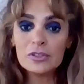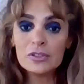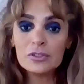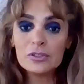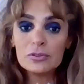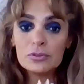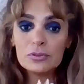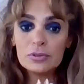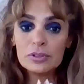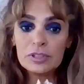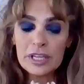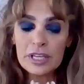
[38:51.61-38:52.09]

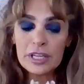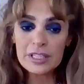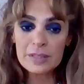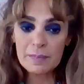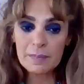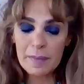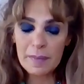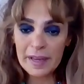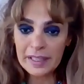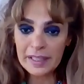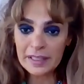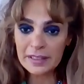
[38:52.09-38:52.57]
to
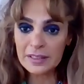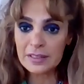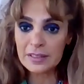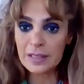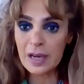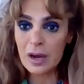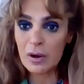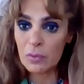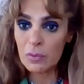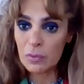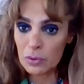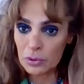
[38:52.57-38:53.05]
respect
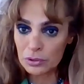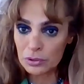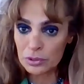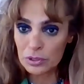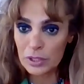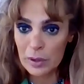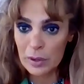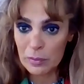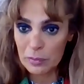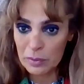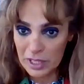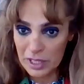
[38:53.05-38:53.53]
the award
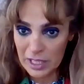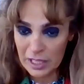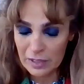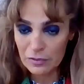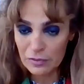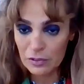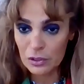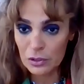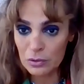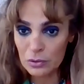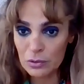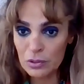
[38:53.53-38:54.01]
that we
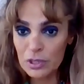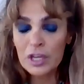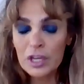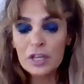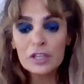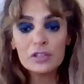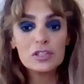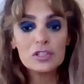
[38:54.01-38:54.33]
give you,